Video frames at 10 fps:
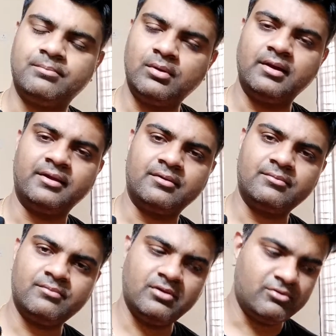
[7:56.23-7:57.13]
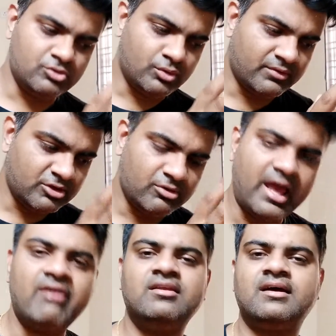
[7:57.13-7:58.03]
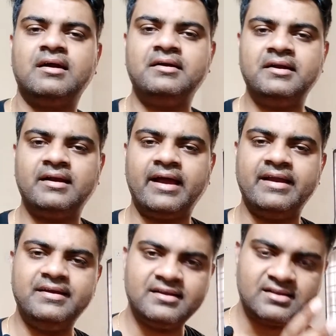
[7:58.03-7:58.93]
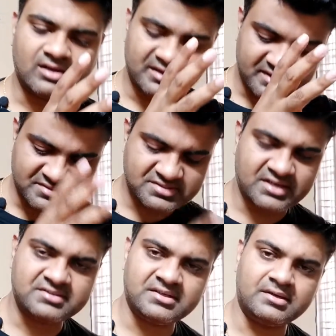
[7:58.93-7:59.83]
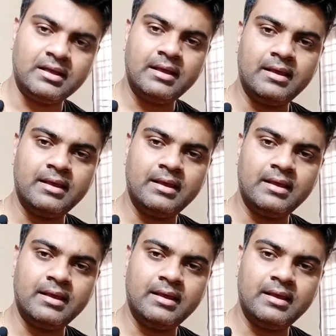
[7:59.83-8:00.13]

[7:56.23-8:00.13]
Like you you'll have the content idea, content structure,